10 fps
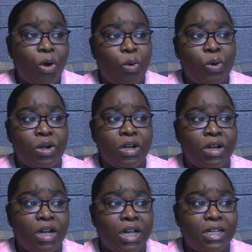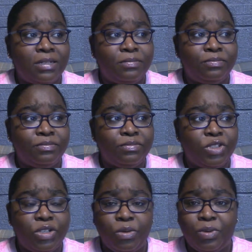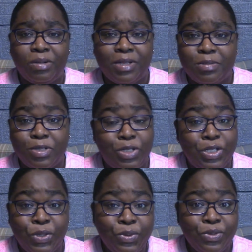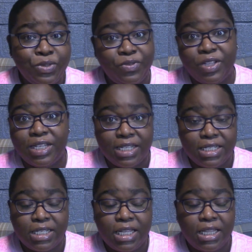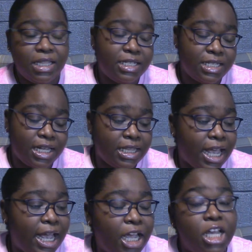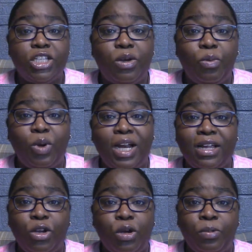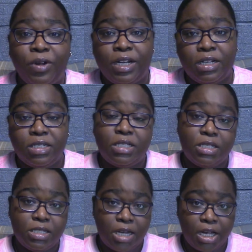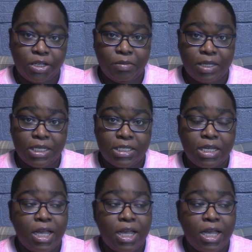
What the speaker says: Or, you know, what am I supposed to use for this? And things like that. So what I incorporated into this document